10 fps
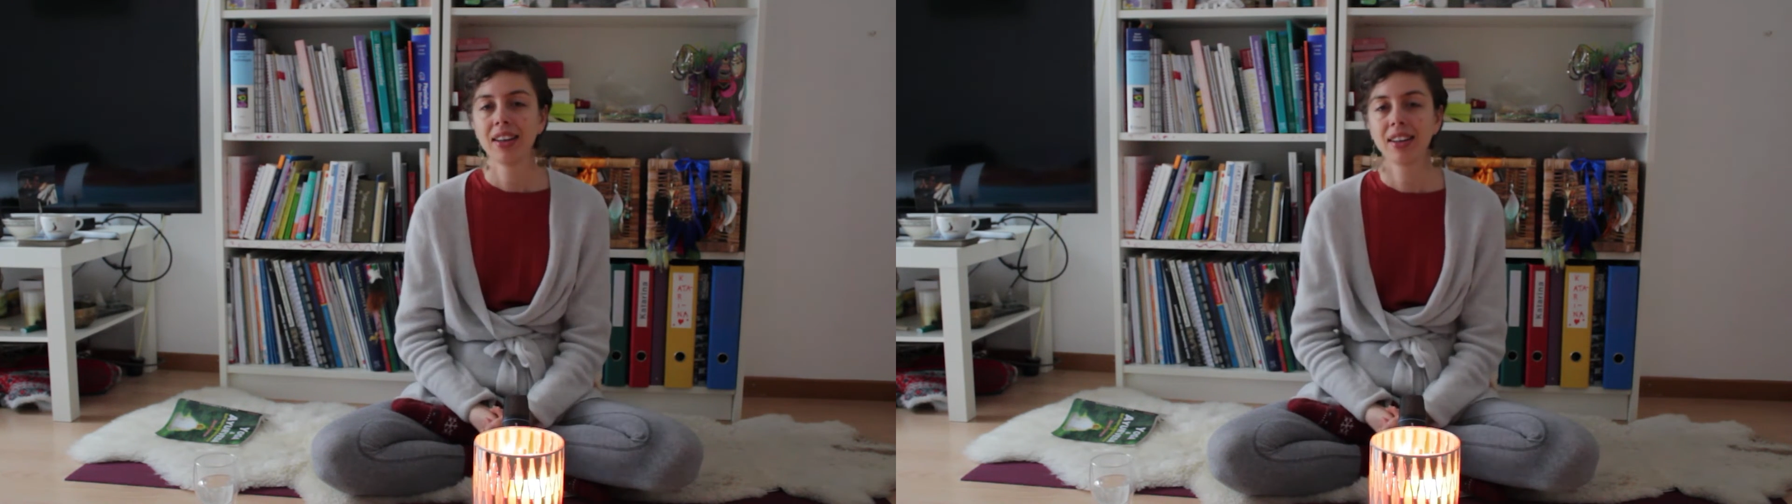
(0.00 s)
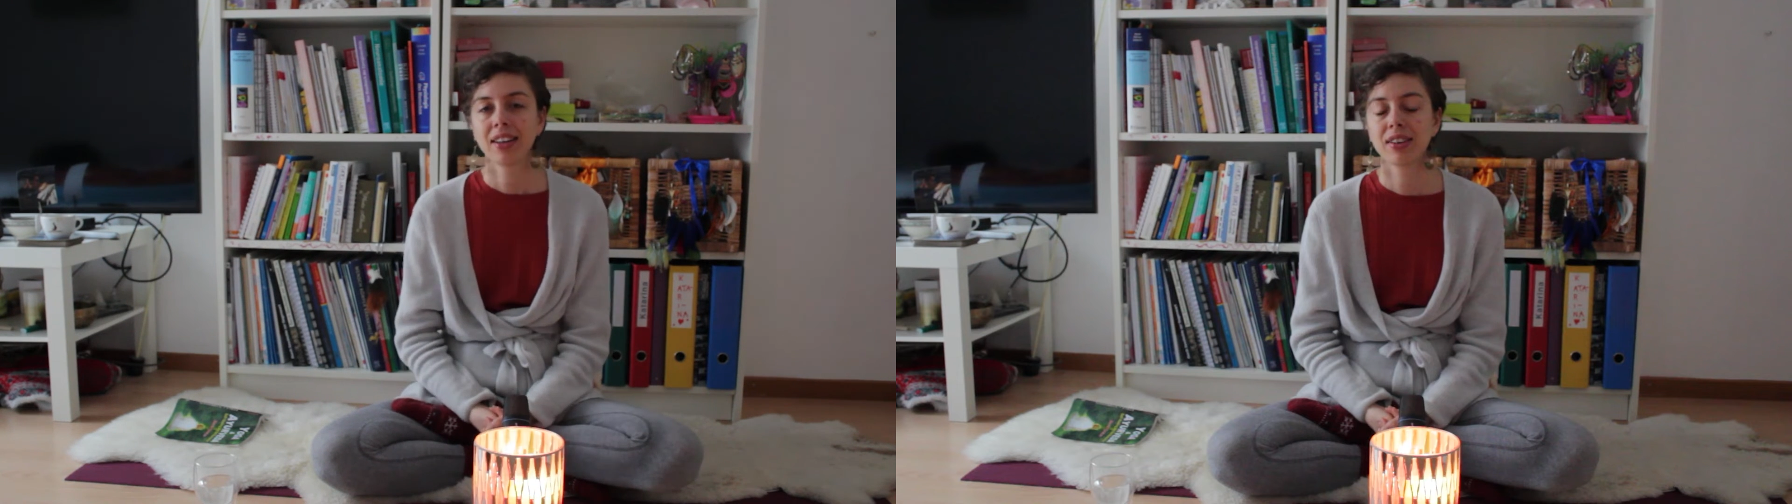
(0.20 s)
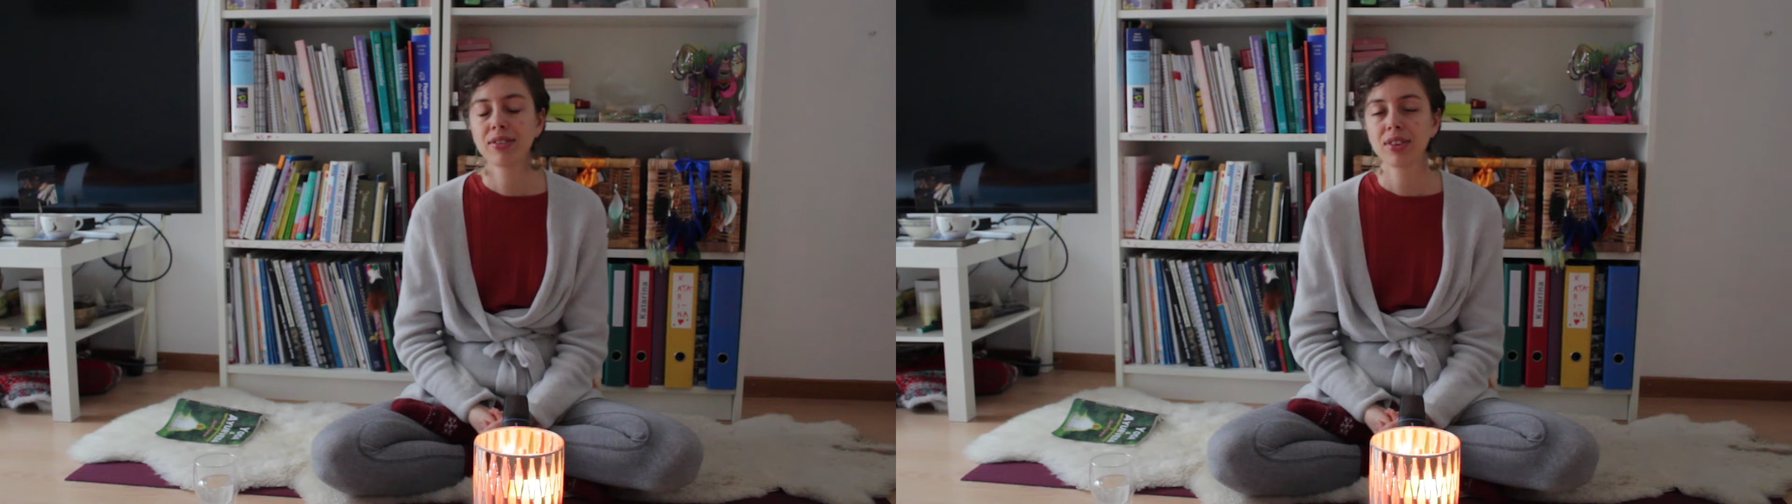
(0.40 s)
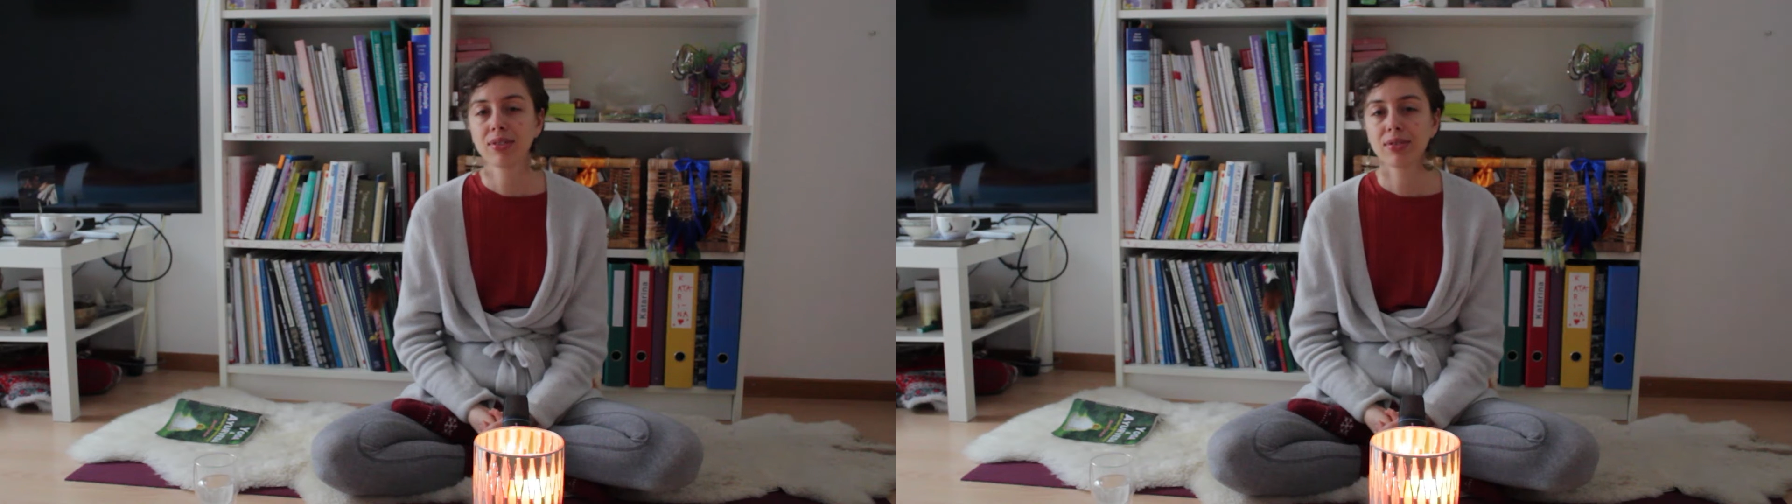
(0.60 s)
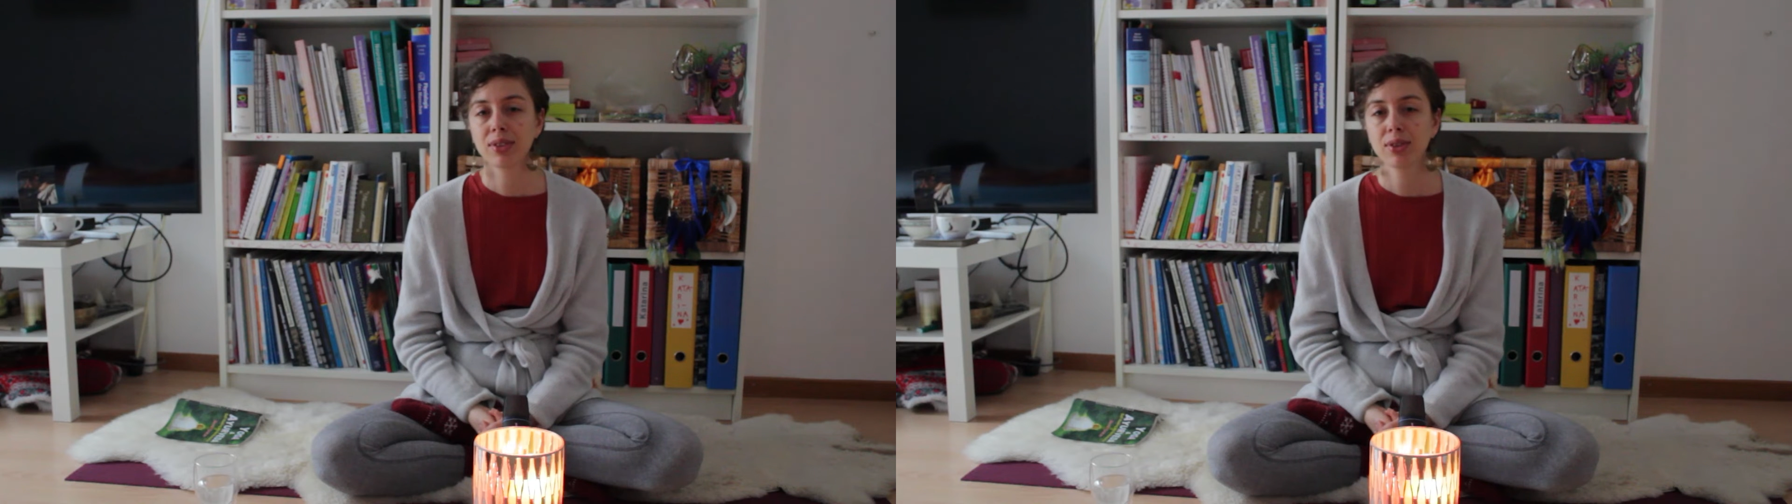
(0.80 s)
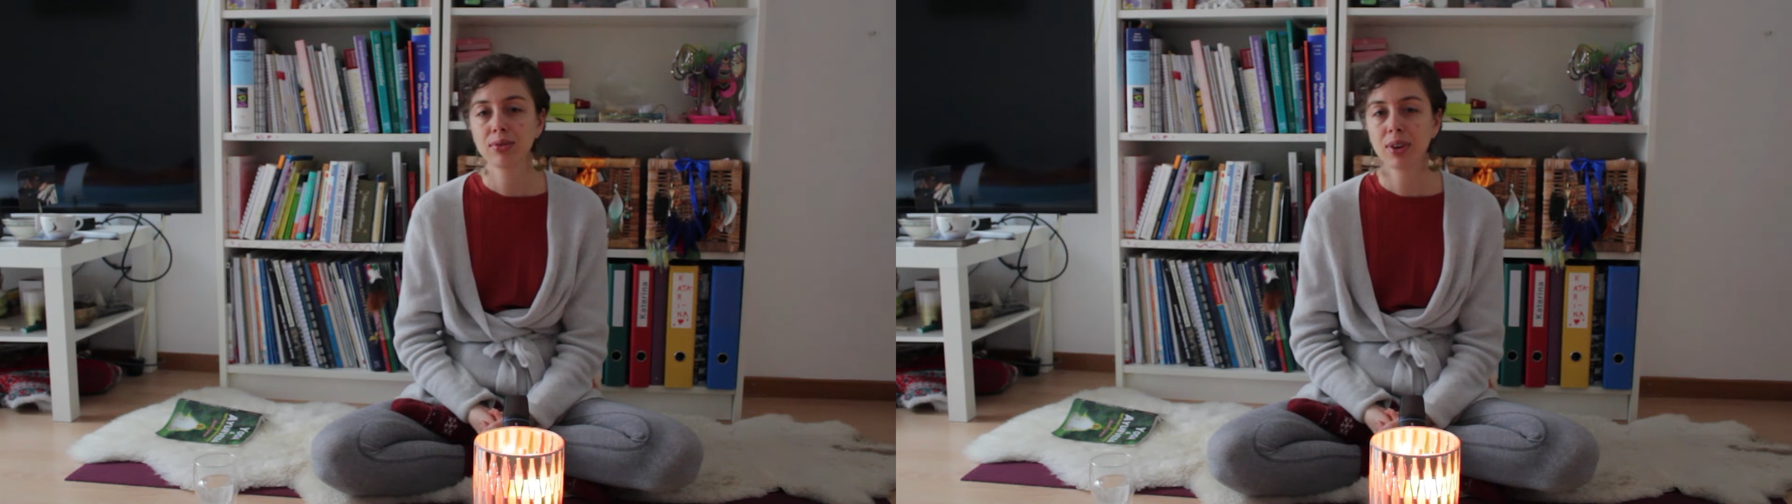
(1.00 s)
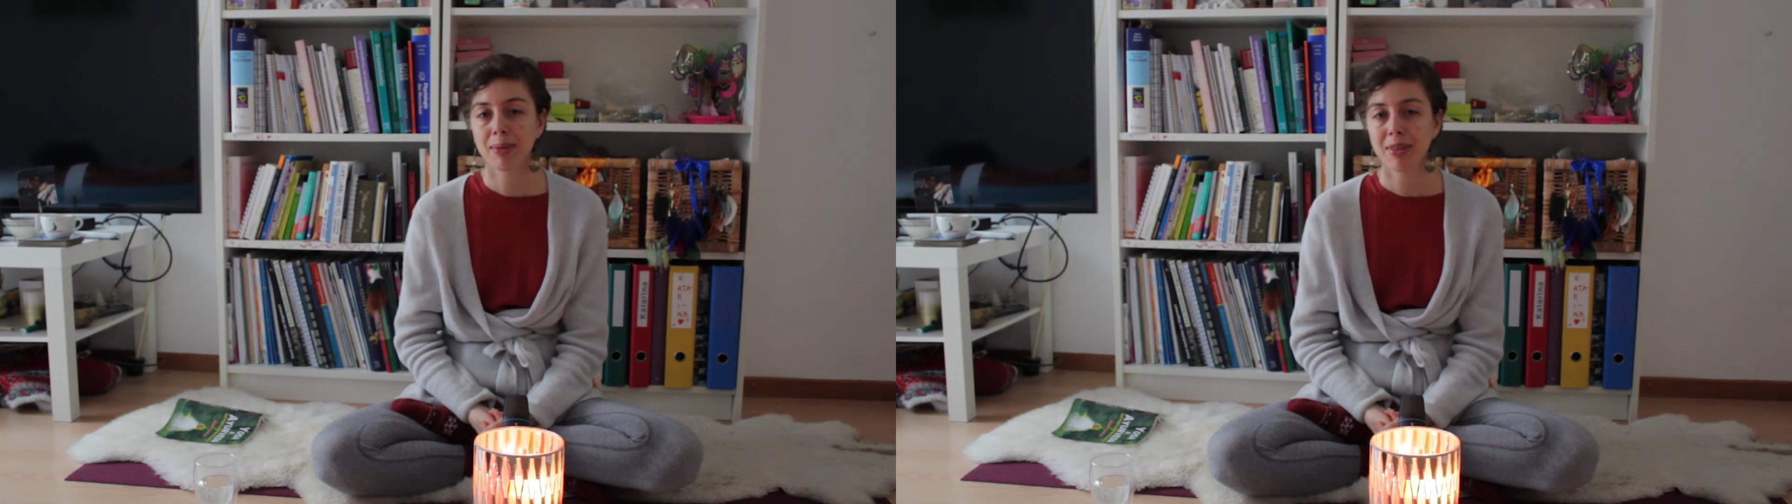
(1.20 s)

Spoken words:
You know, you want to